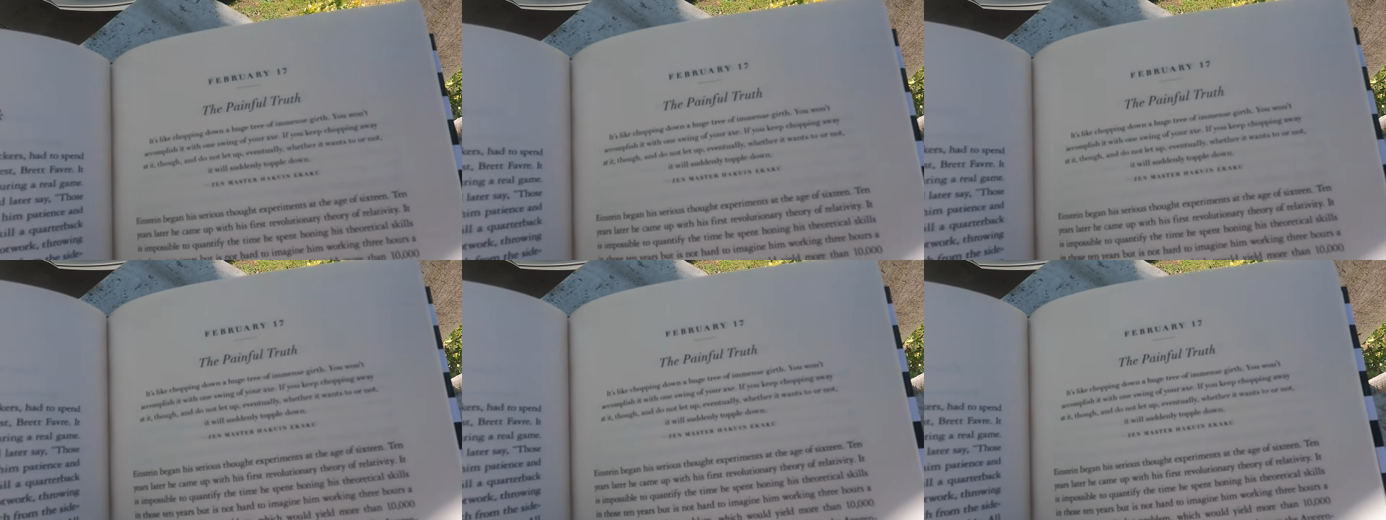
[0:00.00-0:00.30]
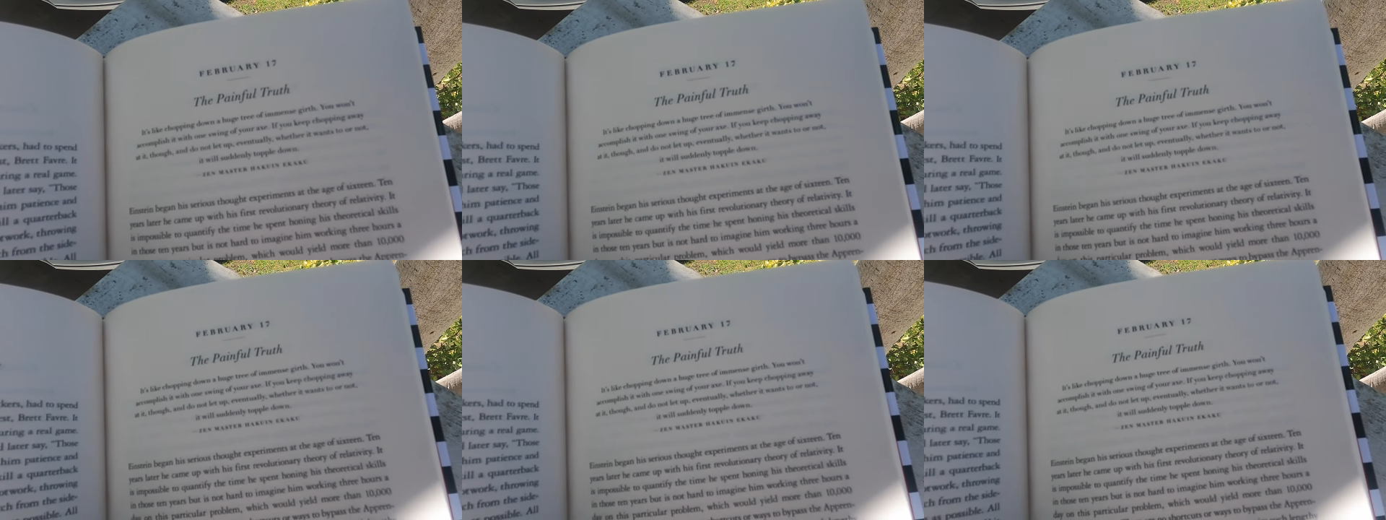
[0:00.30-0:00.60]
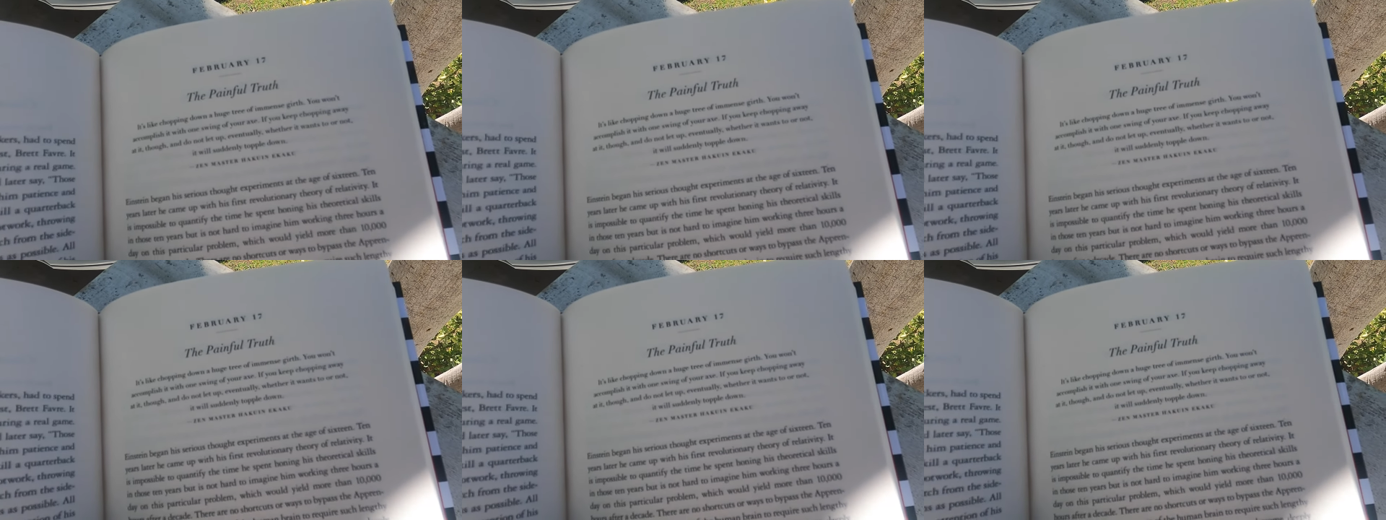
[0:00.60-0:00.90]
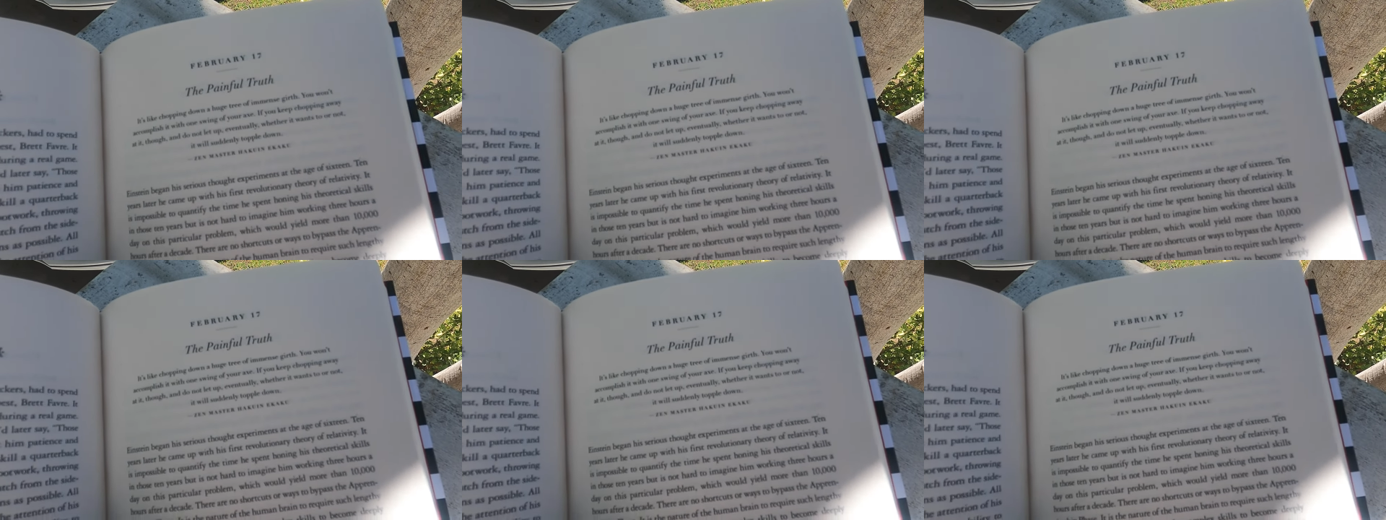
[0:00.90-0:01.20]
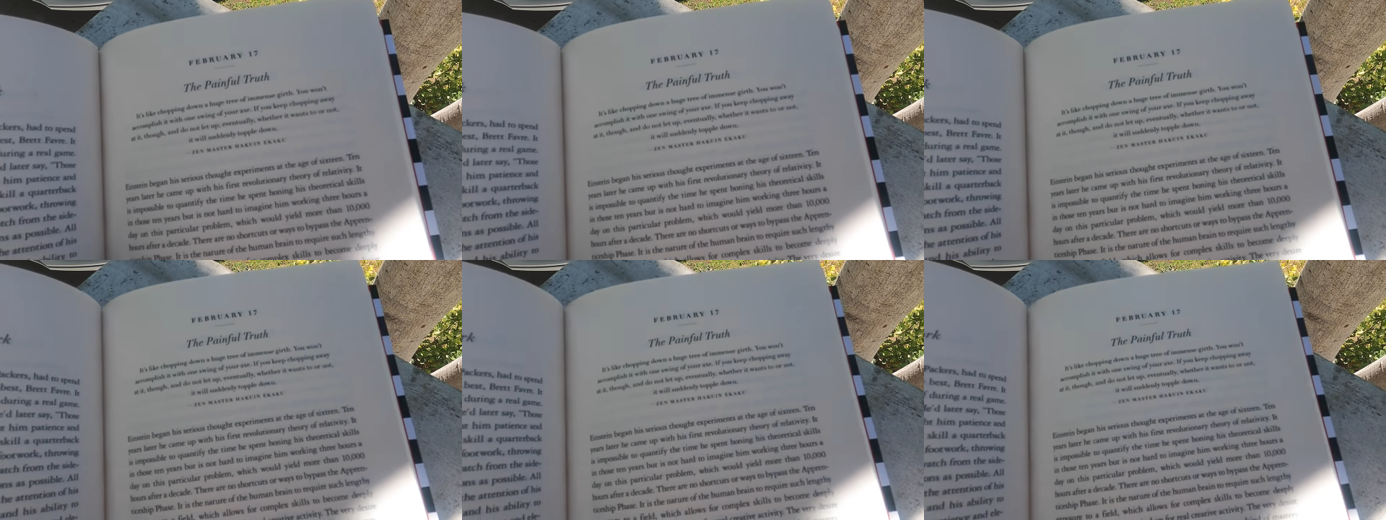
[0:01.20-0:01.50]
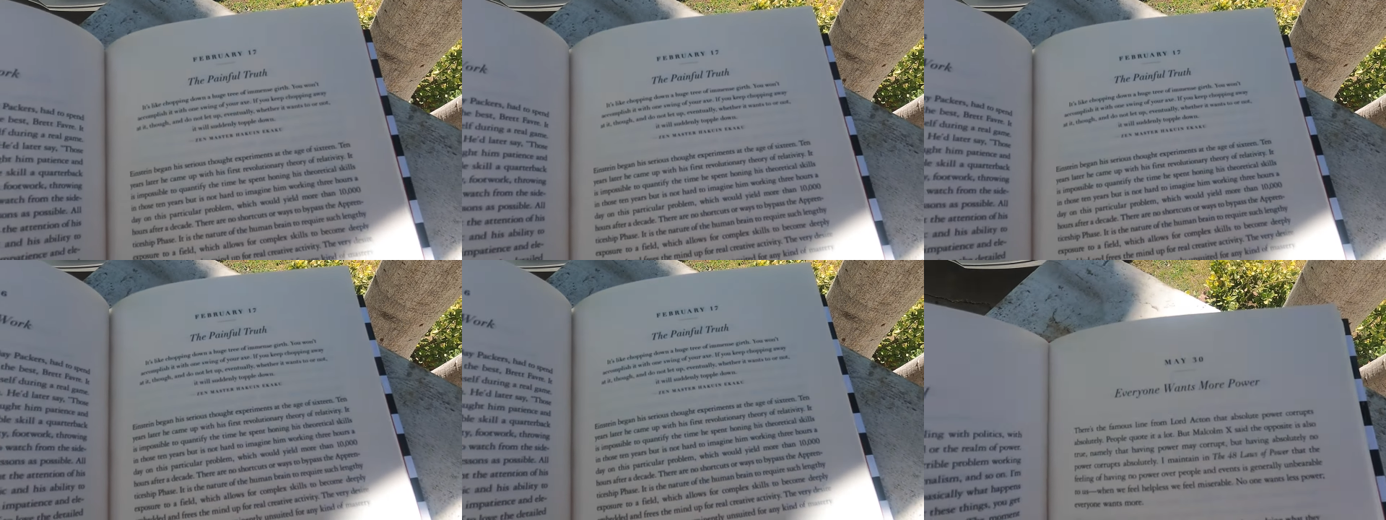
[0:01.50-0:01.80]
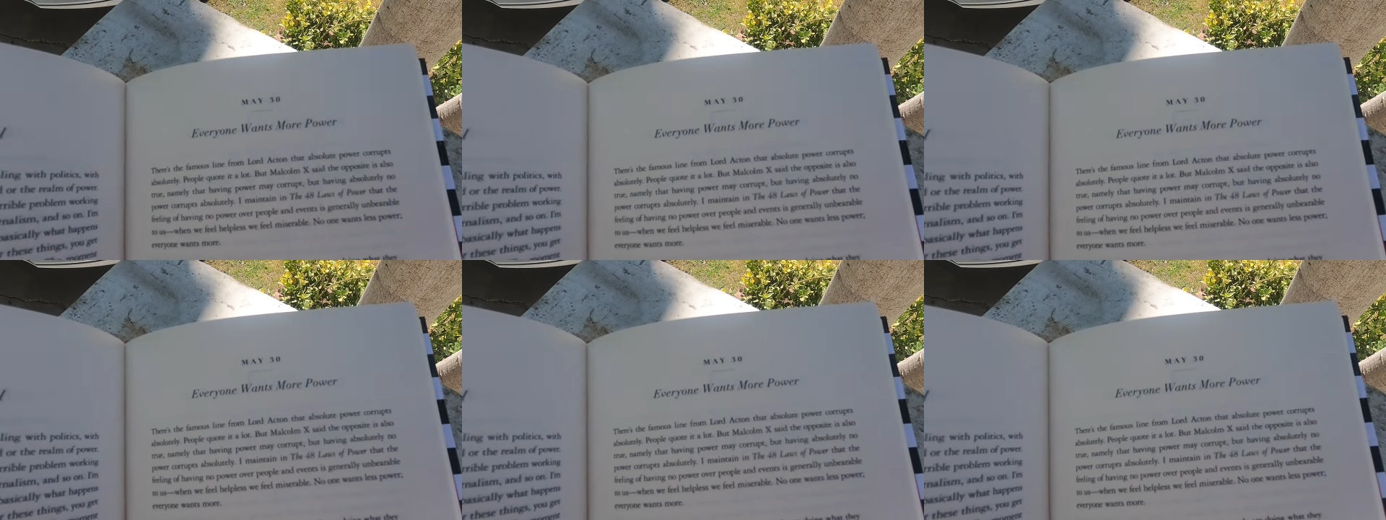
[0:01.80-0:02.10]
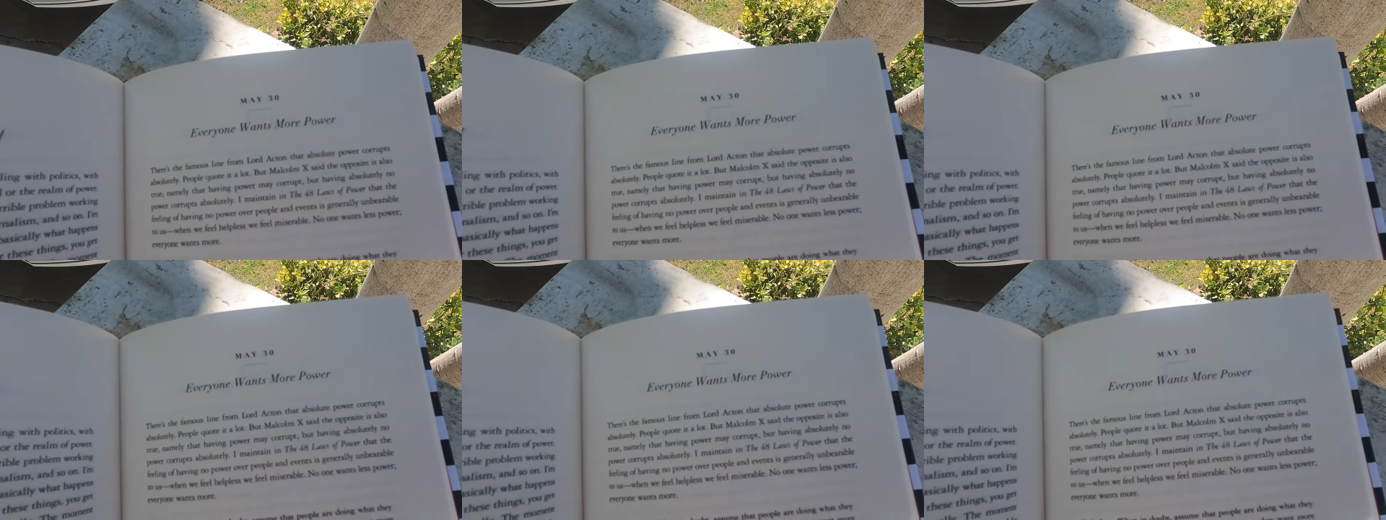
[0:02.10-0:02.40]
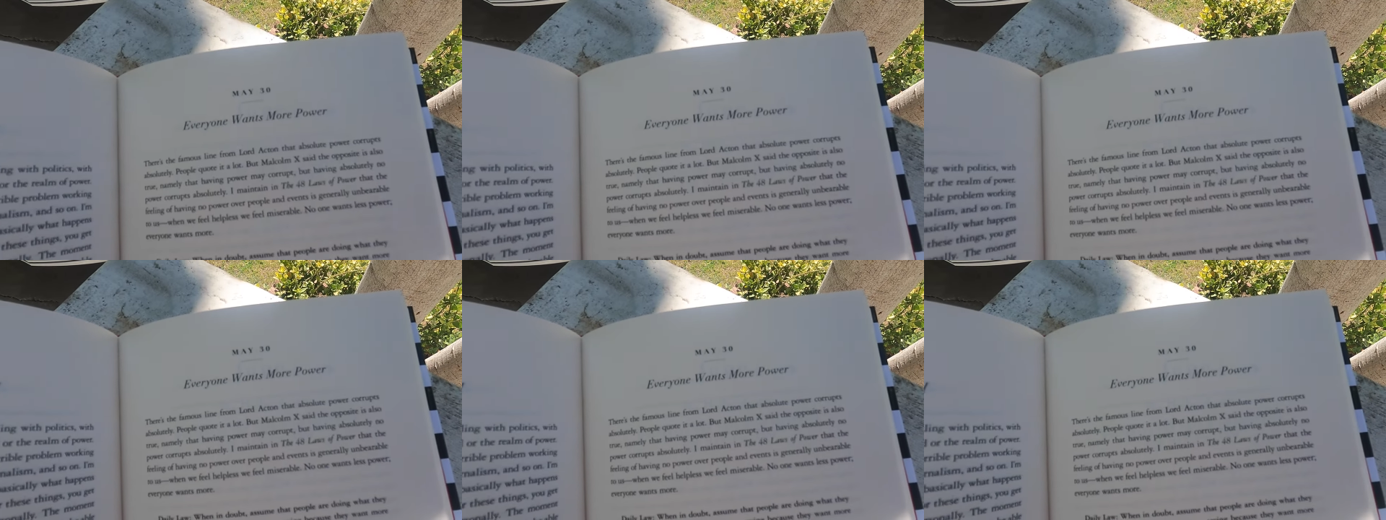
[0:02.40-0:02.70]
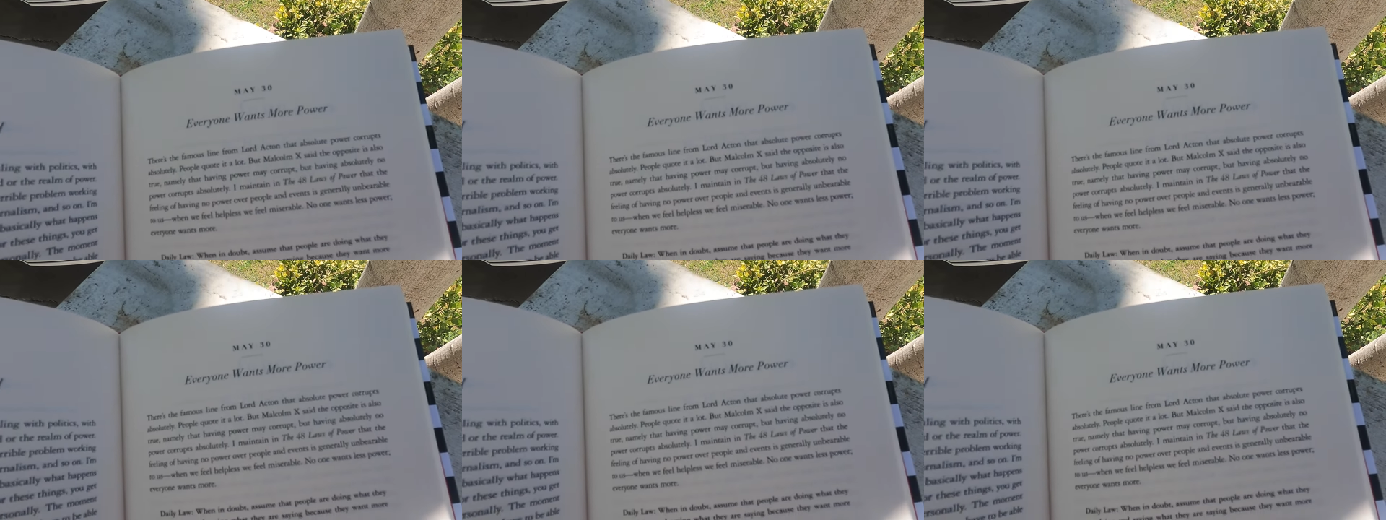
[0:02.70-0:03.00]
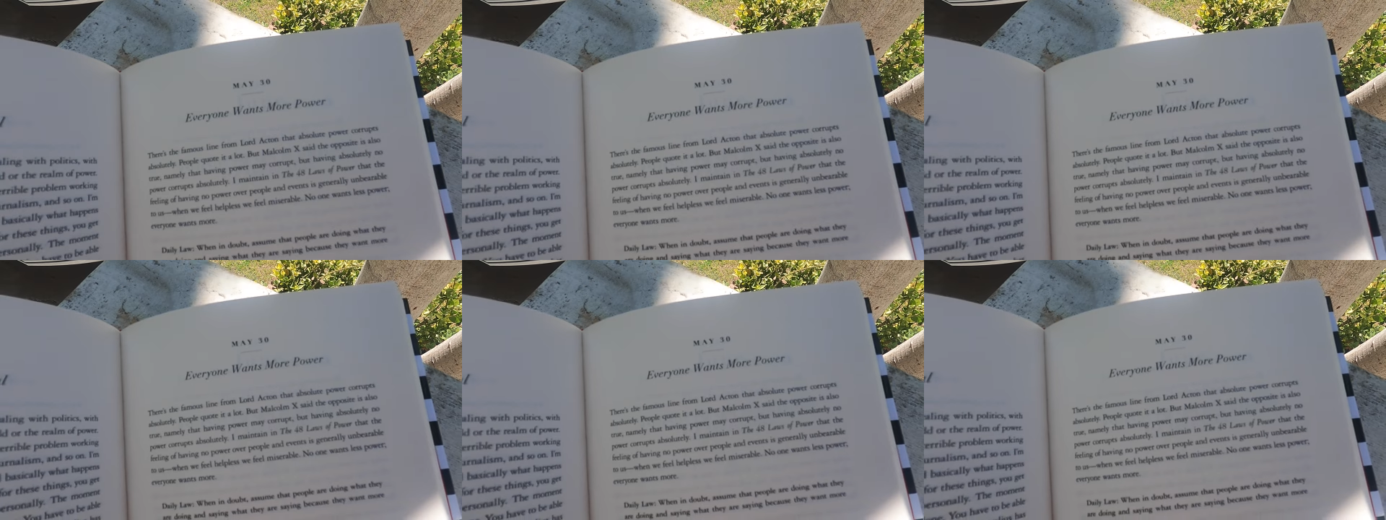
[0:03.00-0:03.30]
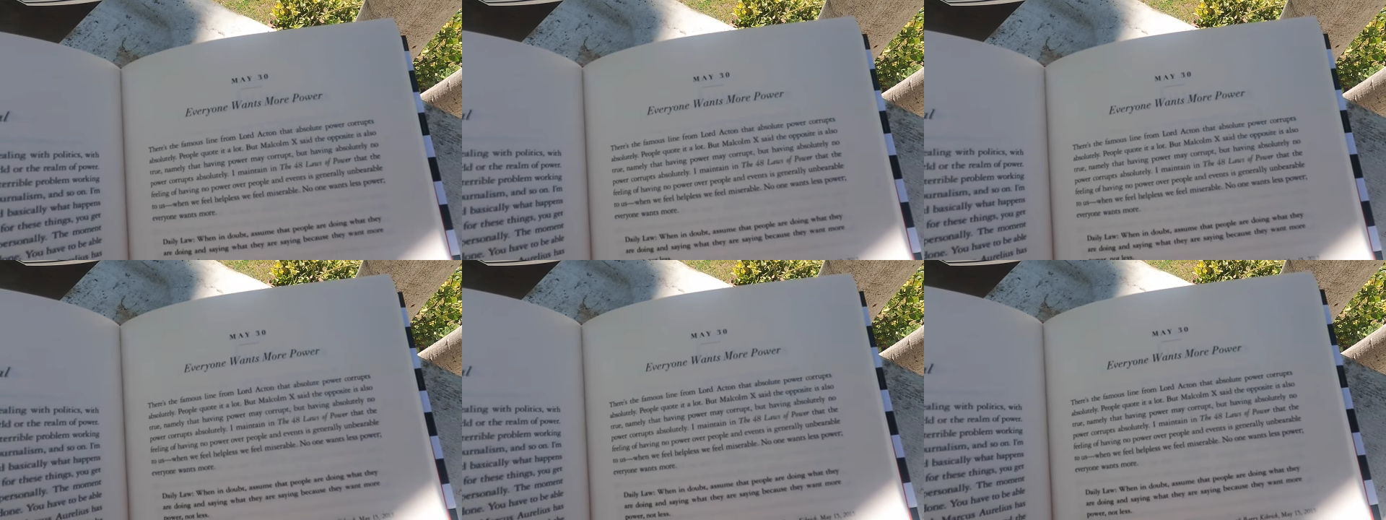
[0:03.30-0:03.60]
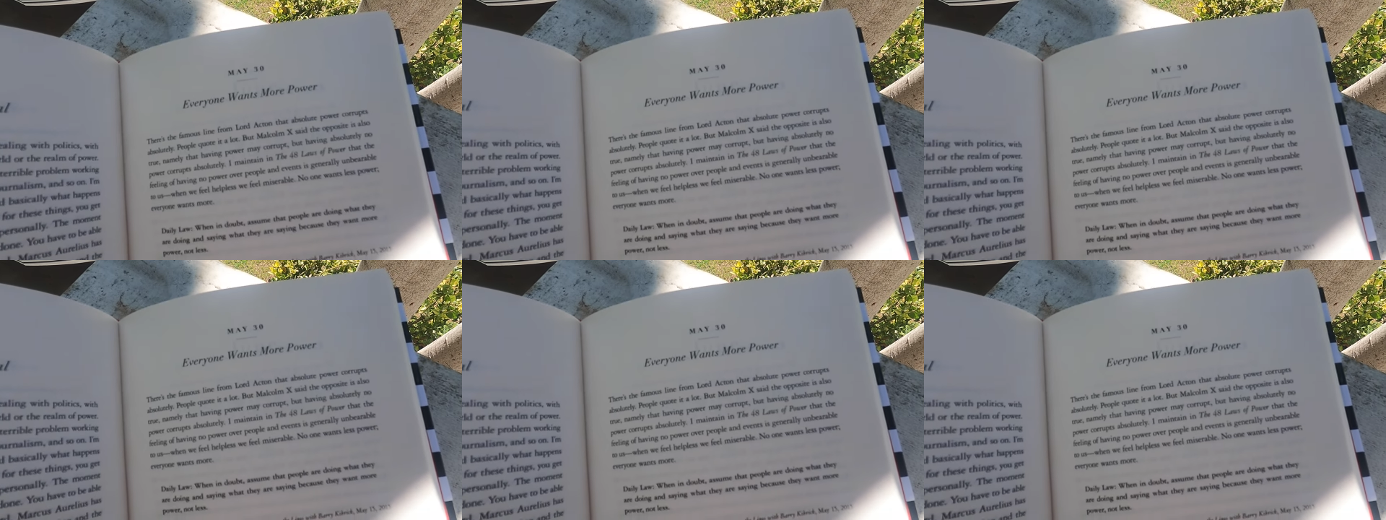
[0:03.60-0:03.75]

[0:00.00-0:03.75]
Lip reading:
Nobody's mouth can be seen.